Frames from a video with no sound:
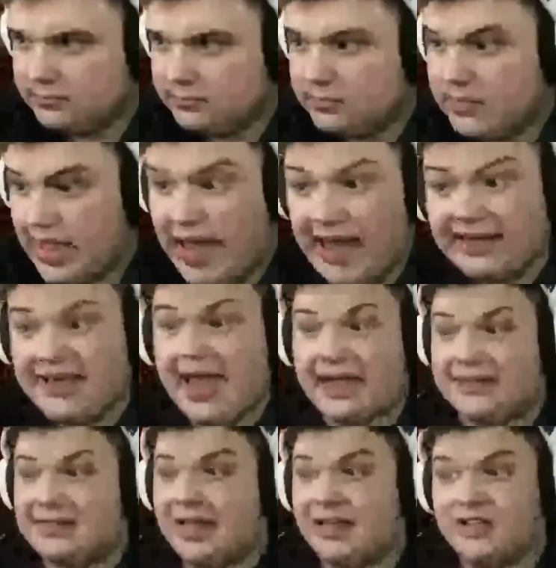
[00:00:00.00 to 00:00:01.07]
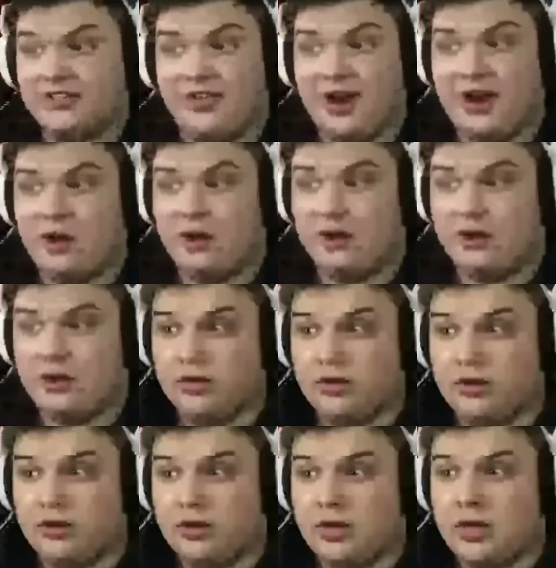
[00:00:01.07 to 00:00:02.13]
8x, that is very good.
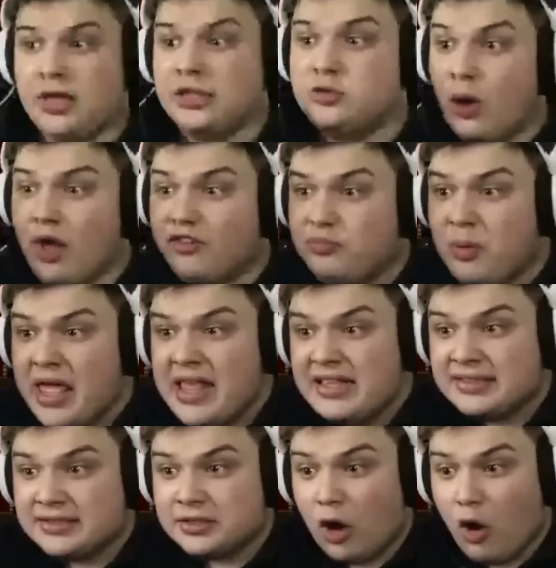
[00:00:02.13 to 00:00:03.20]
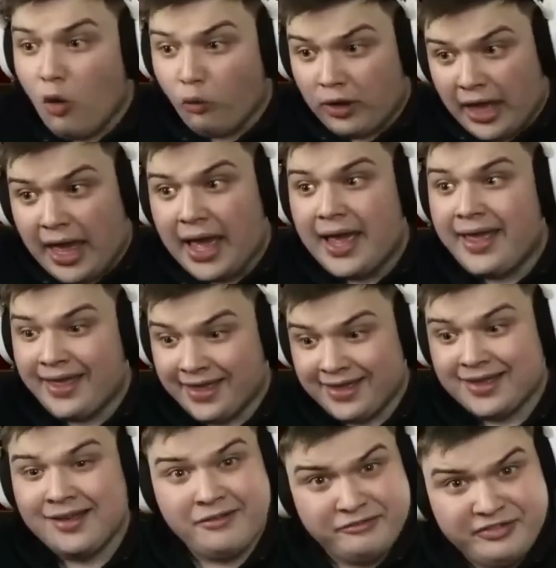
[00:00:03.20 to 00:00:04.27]
12 spins, okay.
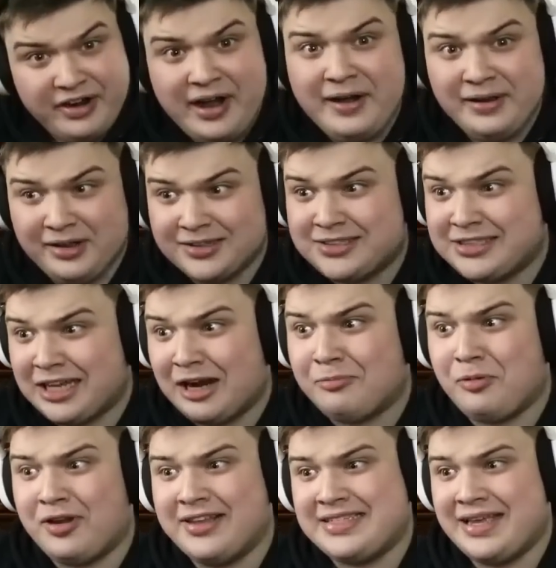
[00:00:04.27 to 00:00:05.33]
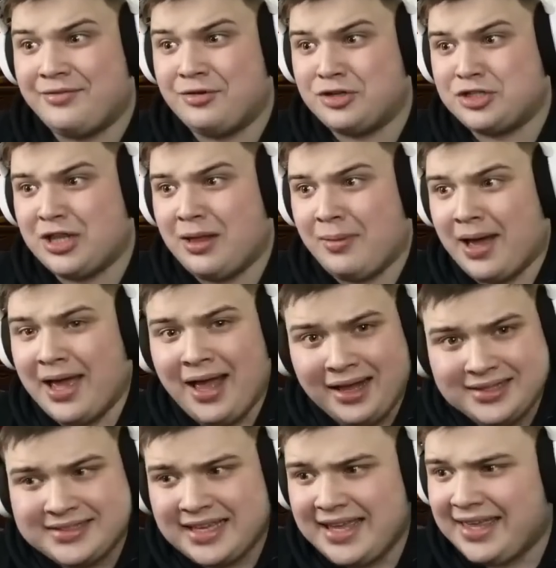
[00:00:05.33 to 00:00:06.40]
Very good setup on a 700 dollars buy. I'll
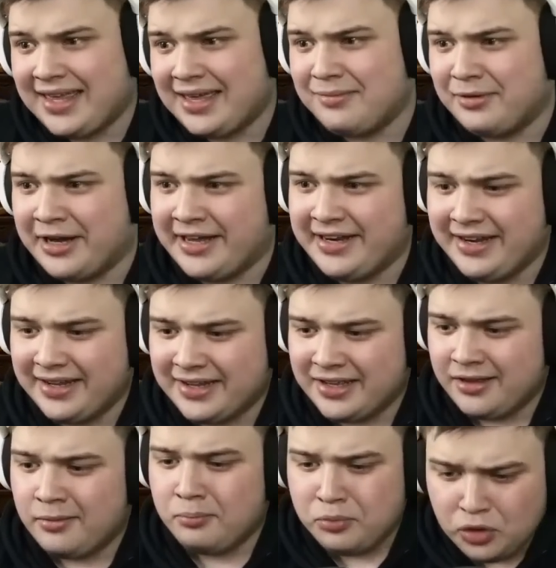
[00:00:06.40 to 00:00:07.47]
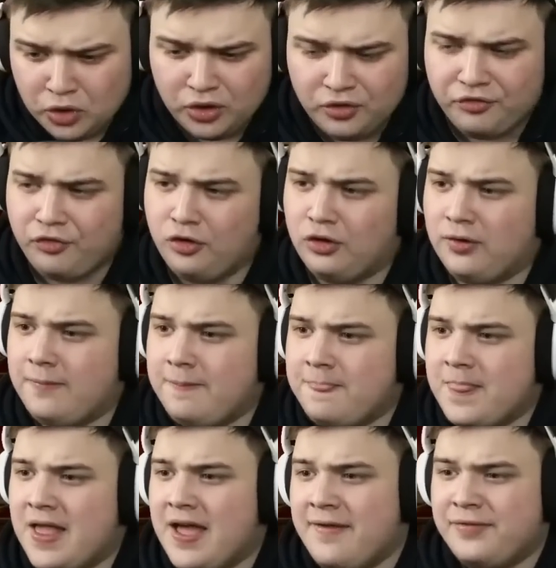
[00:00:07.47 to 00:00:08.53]
take it, man. Beautiful.
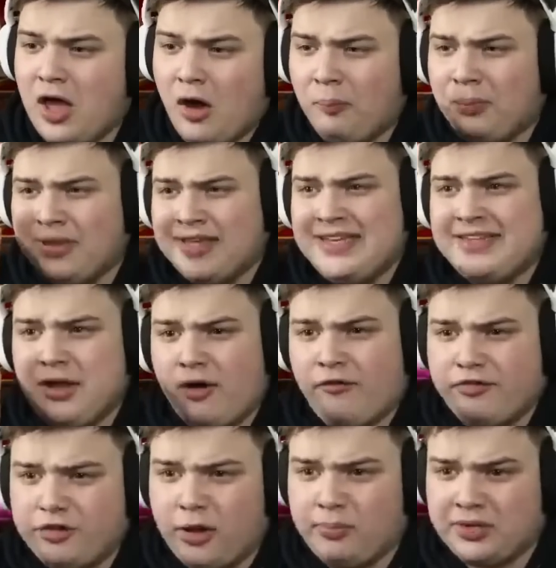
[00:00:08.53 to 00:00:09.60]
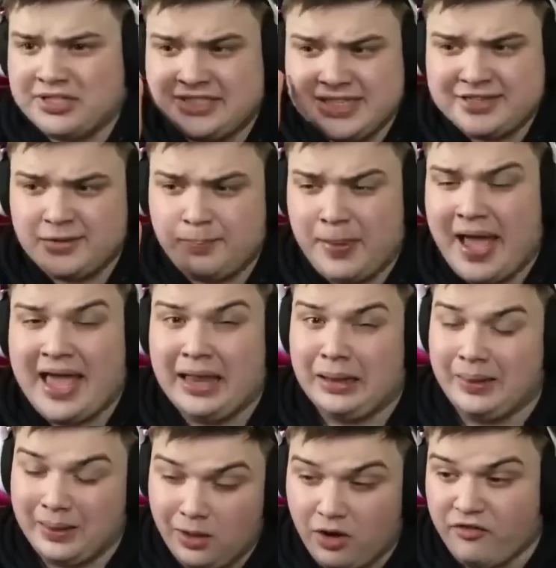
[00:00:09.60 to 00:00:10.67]
Now, please don't flop, because this could pay a
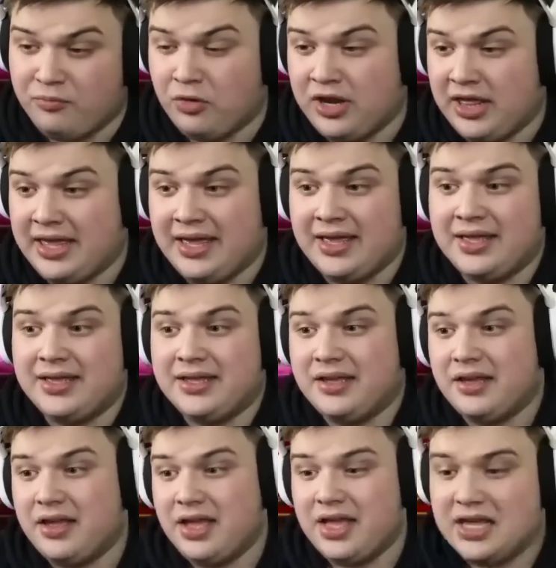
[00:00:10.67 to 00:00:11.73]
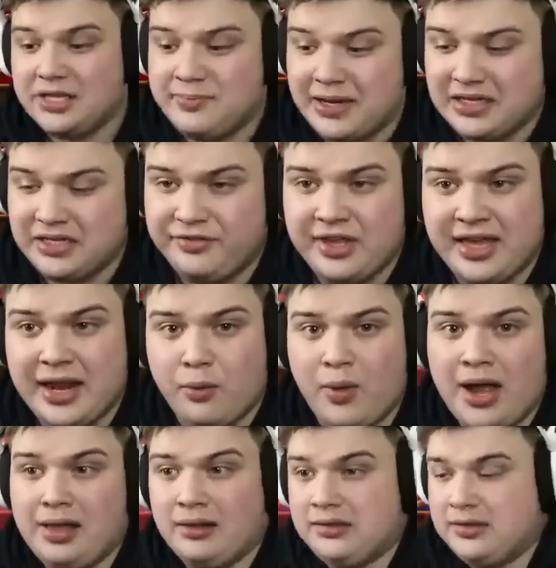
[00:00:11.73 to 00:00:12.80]
lot of money here. Especially if you can get a
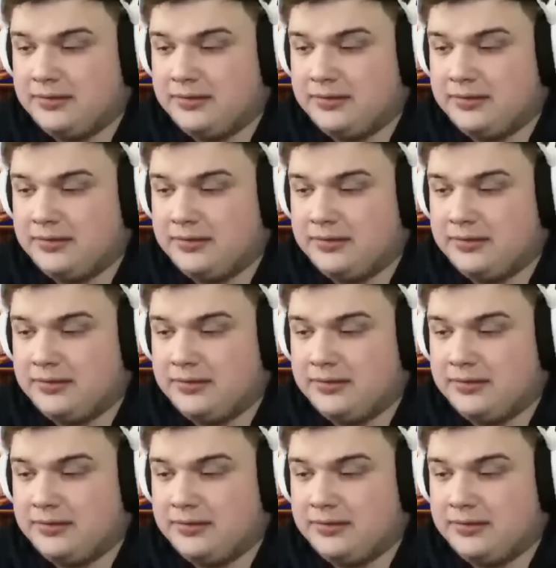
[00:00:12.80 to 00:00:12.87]
wild.